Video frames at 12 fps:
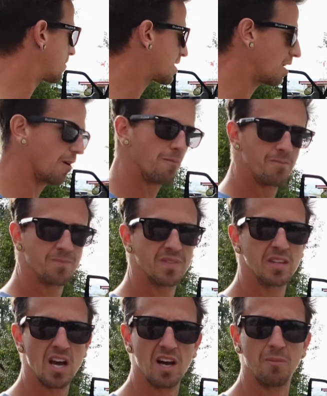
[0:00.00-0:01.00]
So
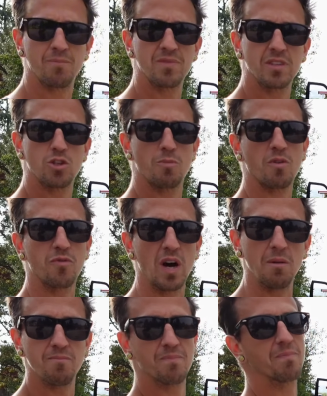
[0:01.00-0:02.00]
yeah, super
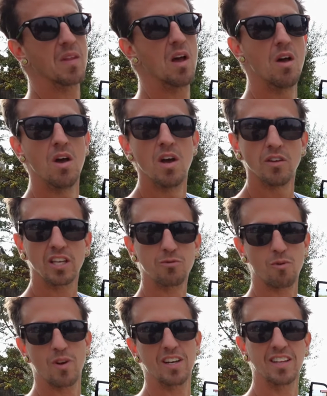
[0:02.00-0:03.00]
fun. Thanks
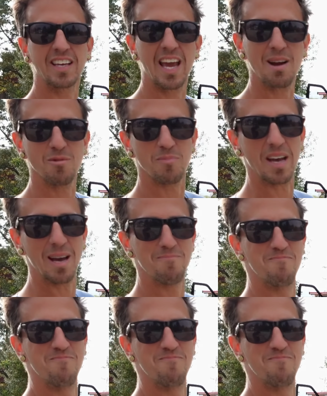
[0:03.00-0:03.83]
for running the camera, babe.